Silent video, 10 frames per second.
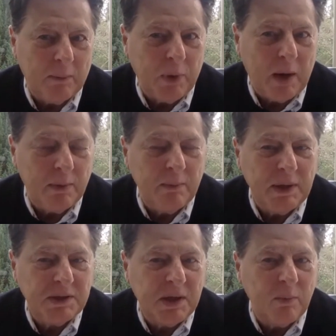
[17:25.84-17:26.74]

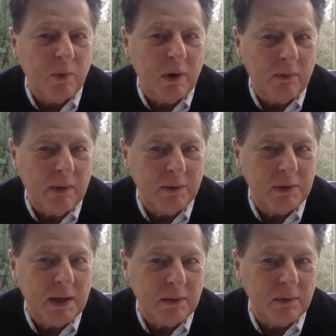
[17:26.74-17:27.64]
probably somewhere around
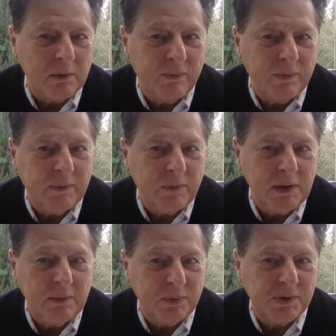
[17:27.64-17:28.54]
10 or
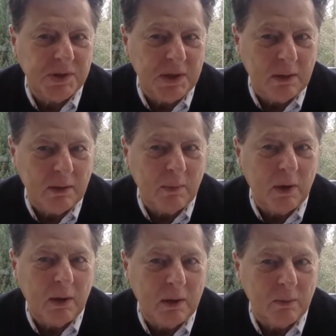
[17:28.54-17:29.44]
15% of the
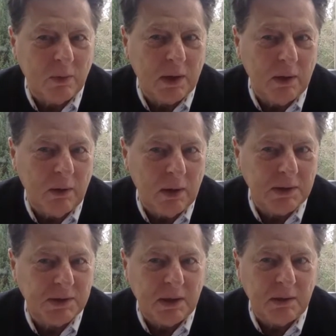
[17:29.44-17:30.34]
market were carrying
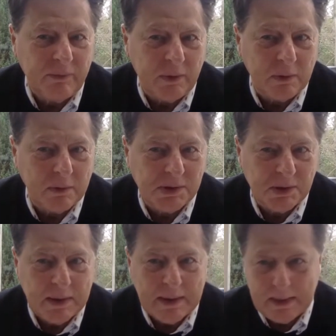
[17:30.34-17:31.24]
cell
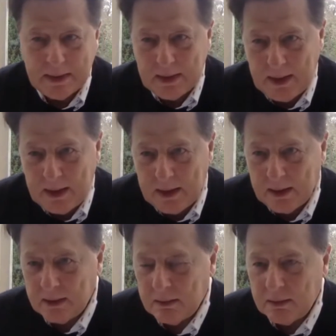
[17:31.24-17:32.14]
phones.
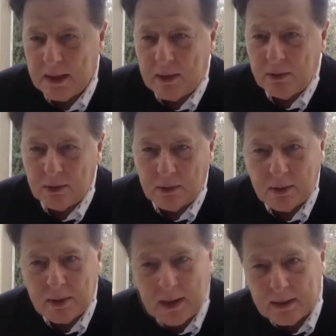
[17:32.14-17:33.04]
And now you look
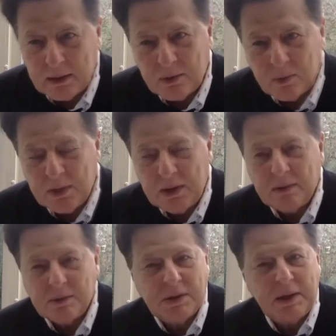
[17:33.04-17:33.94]
at it 20
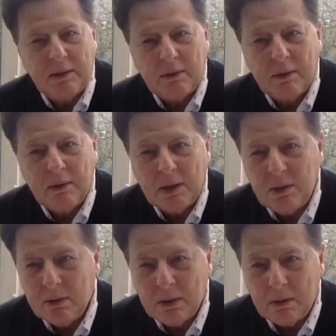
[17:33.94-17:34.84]
years later and
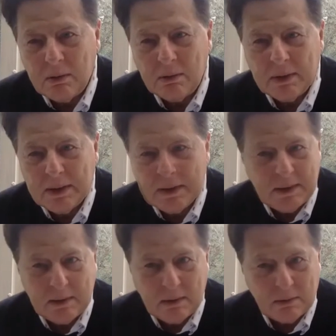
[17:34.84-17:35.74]
you go,
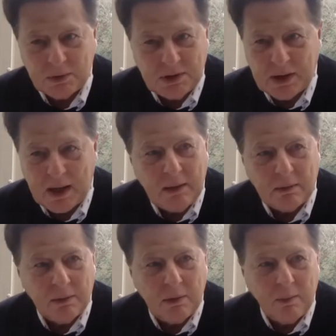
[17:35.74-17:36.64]
geez, I
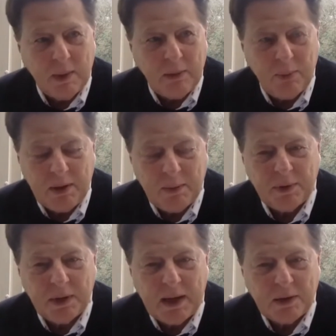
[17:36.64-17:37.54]
don't know many people
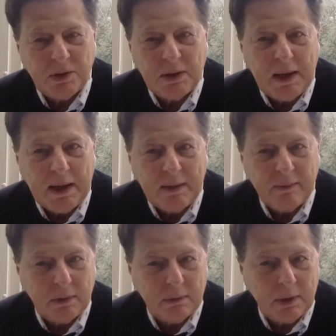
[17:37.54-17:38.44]
that actually have
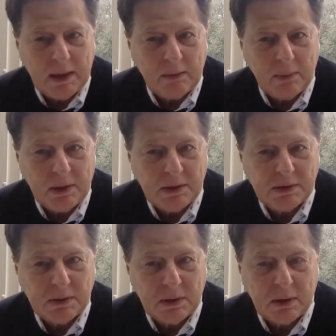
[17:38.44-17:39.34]
a
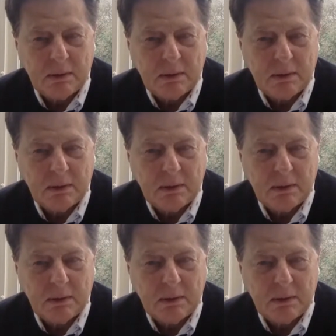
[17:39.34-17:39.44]
land-based